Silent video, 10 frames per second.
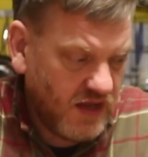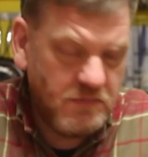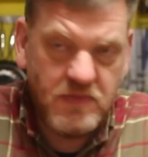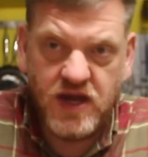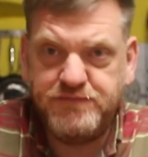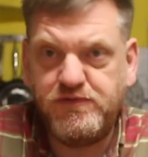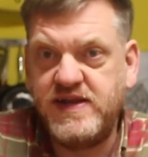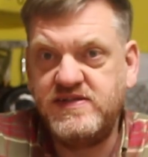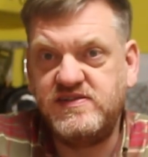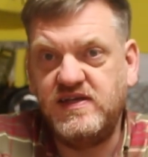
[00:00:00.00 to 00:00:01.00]
My
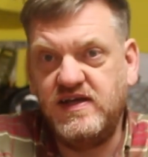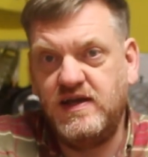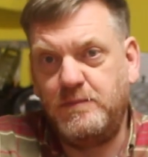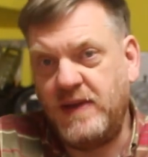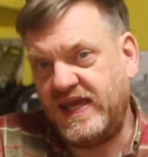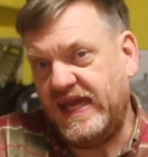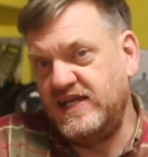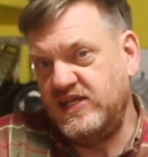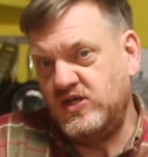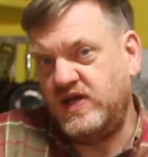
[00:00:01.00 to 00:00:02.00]
friends back in
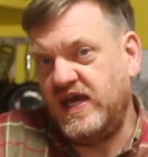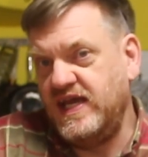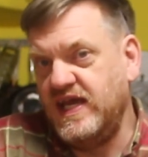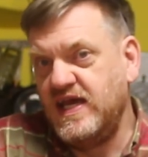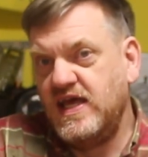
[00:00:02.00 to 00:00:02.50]
the UK